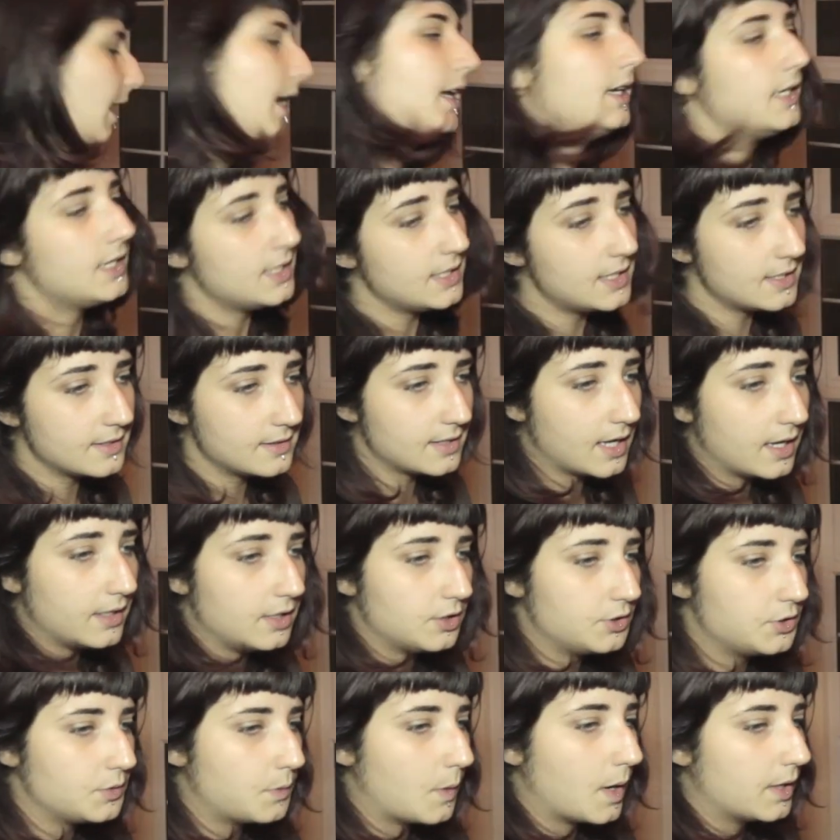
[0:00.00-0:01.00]
then he
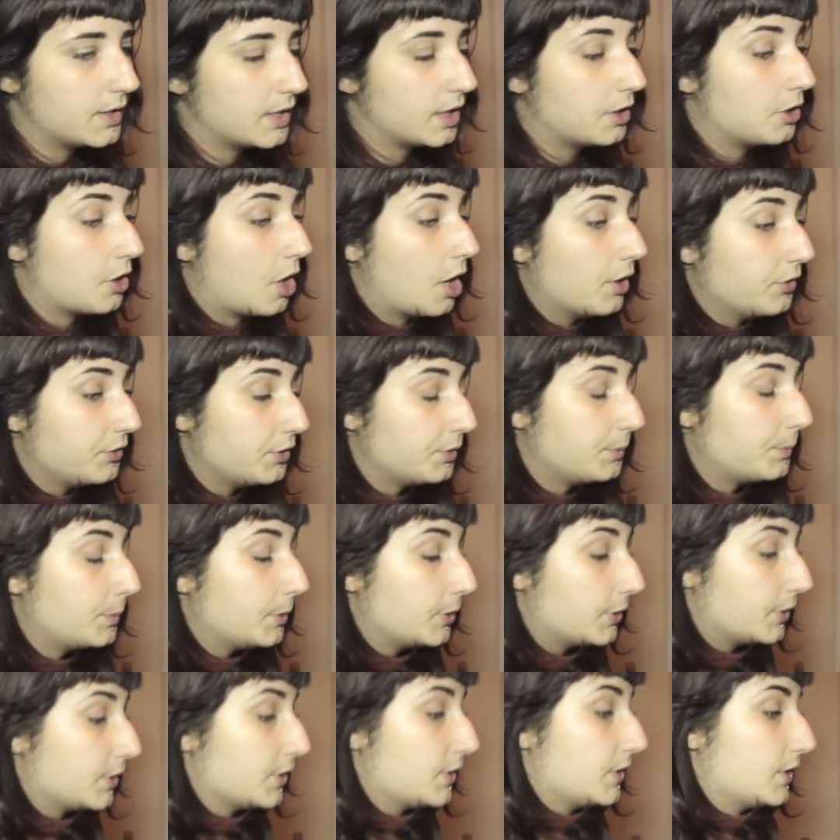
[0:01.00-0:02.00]
decided to add another
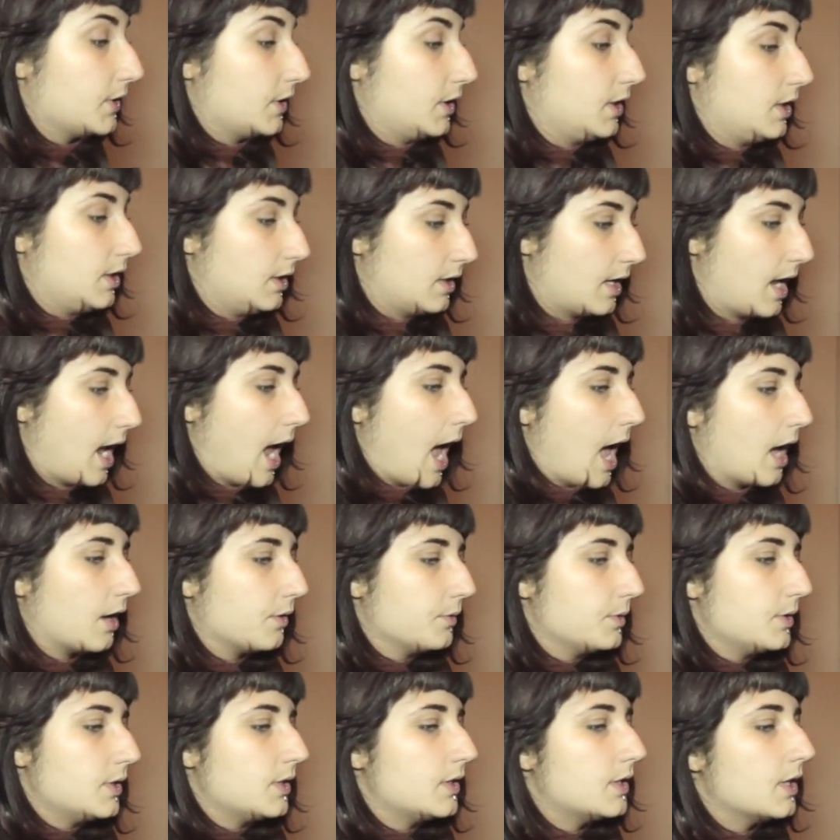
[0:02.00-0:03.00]
person in the
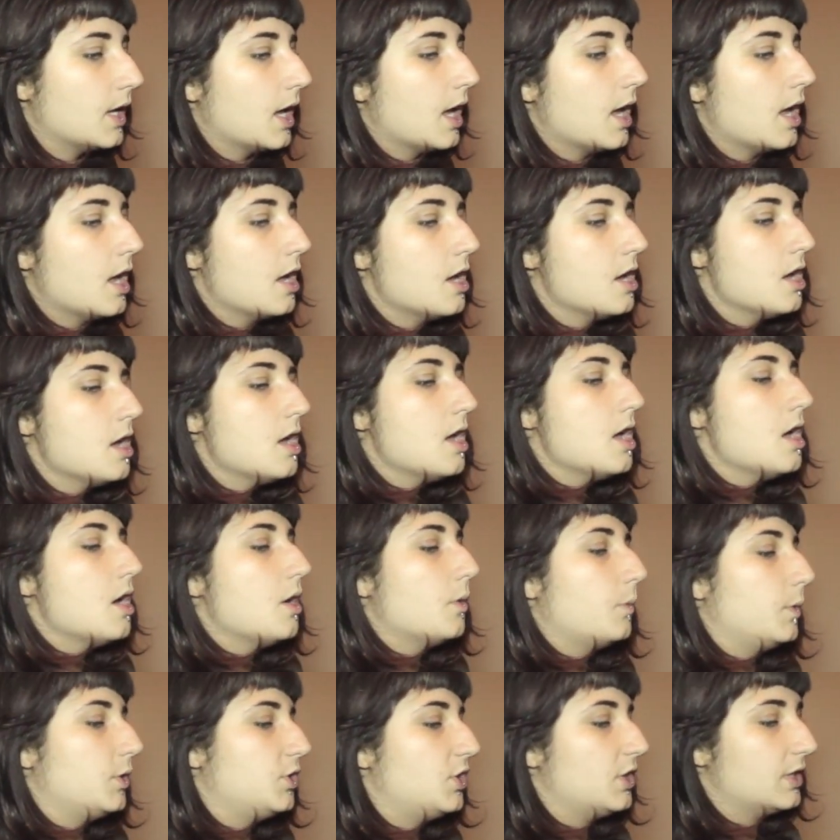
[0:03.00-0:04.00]
house,
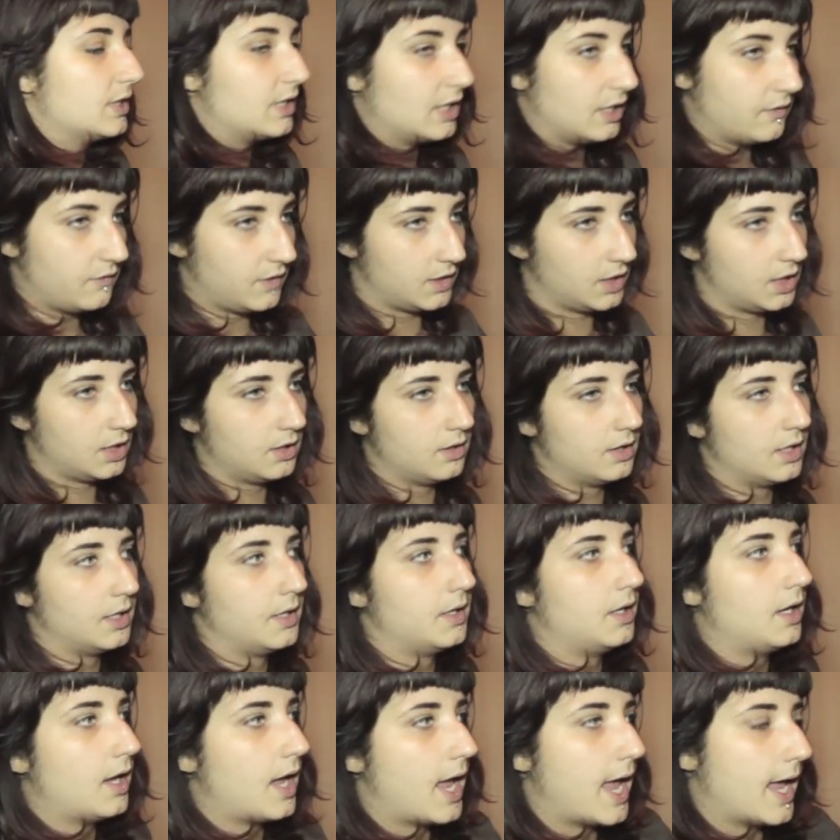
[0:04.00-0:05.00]
which is living in
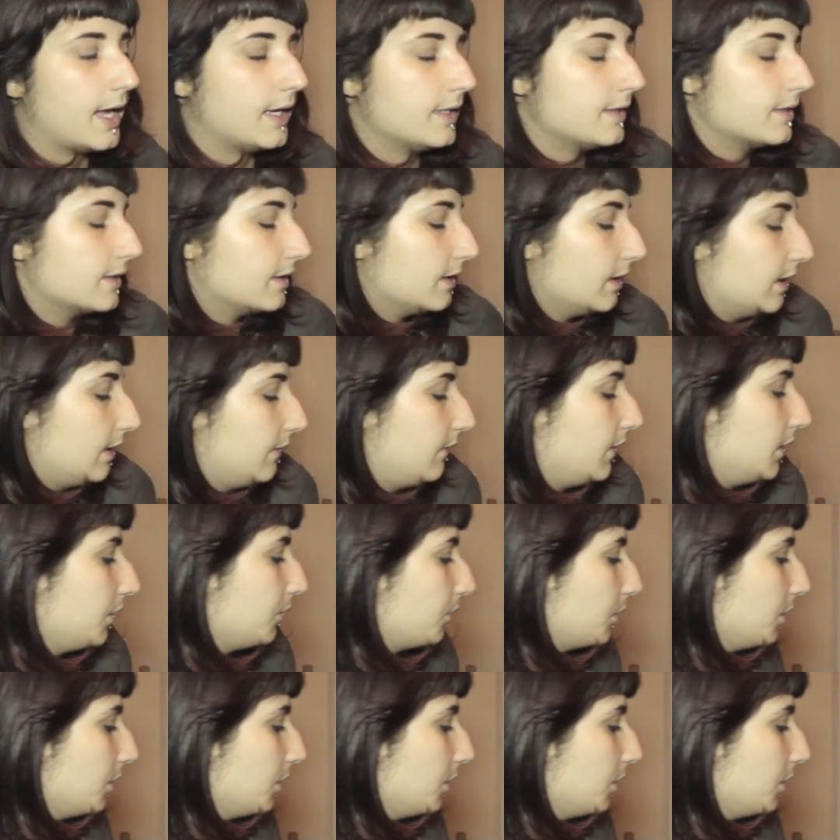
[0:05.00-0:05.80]
the ex living